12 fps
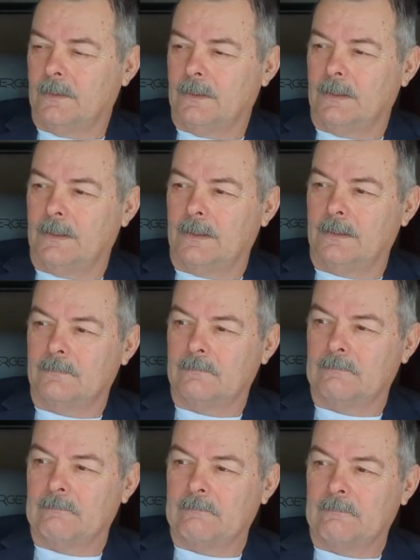uh,
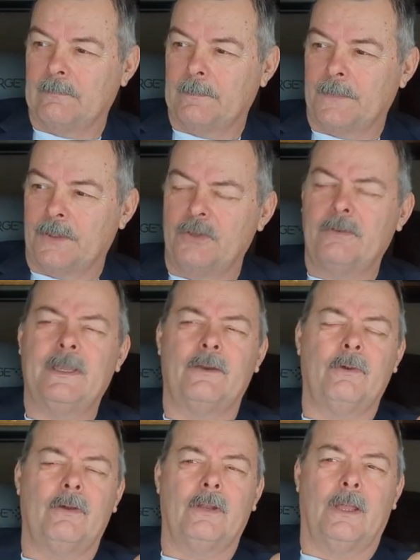you get
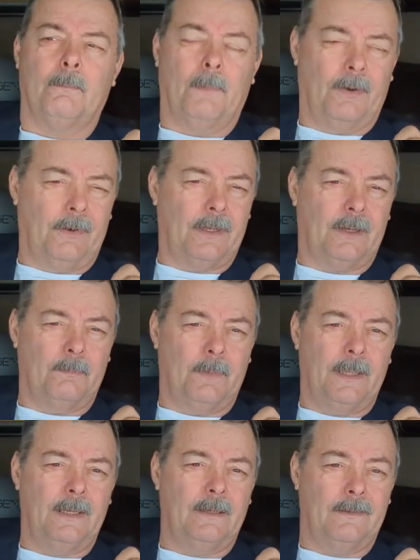around
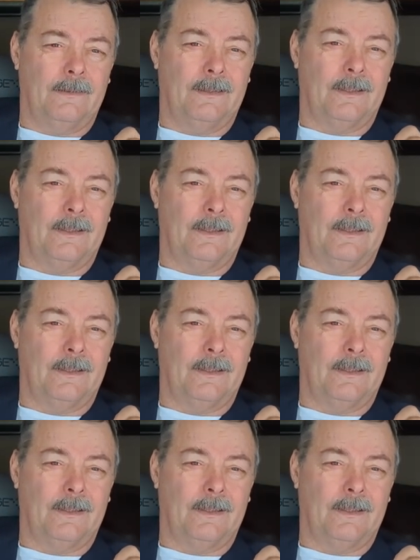American-made